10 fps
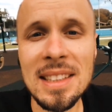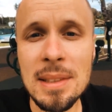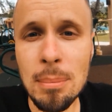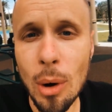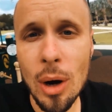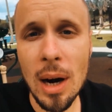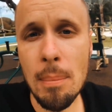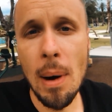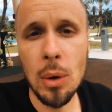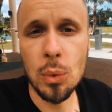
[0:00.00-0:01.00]
it's more
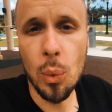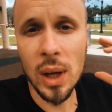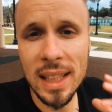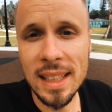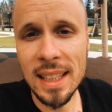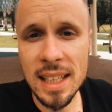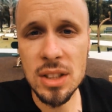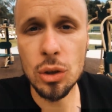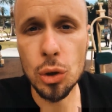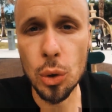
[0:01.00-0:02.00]
about
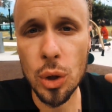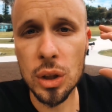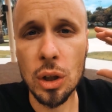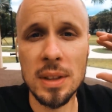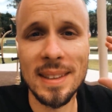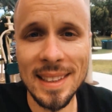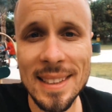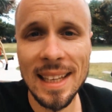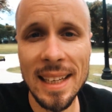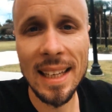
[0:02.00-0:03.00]
willingness to do it
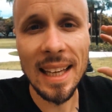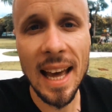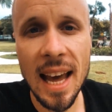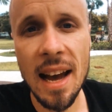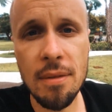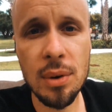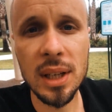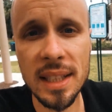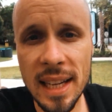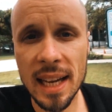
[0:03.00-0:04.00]
consistently
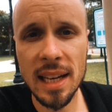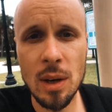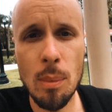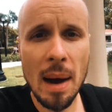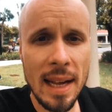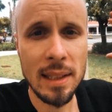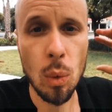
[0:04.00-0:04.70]
every day, Because